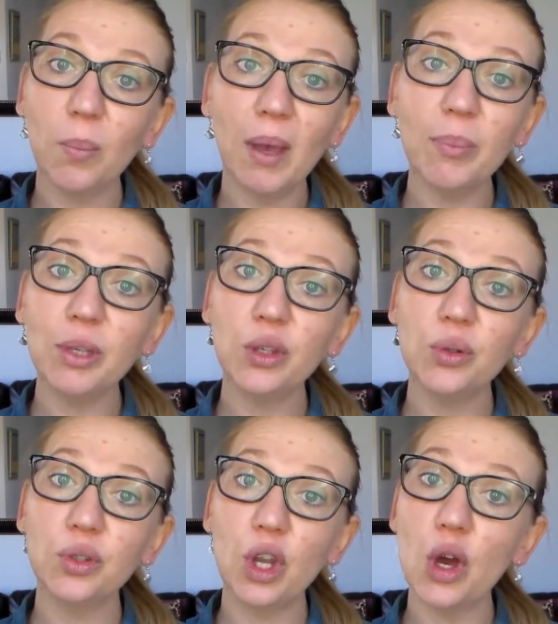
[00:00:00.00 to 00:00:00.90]
or maybe
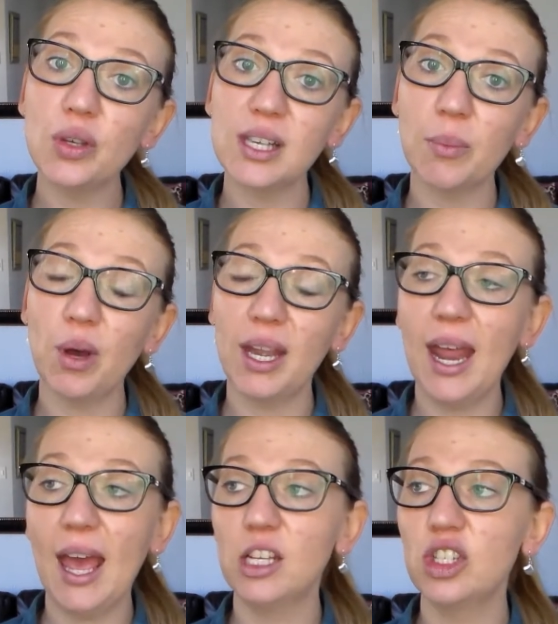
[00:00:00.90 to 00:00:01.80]
you know
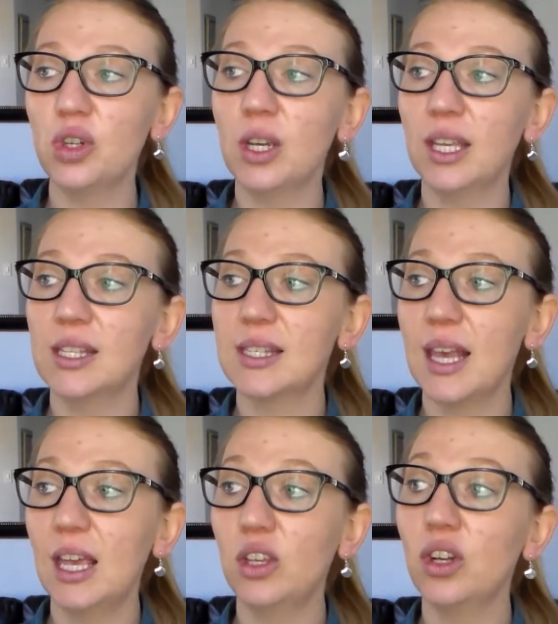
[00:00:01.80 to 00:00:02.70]
someone and you can
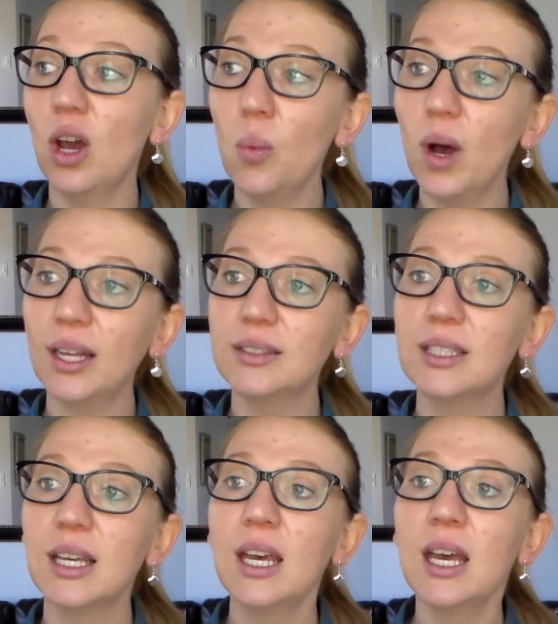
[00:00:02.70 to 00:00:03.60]
say, you know what,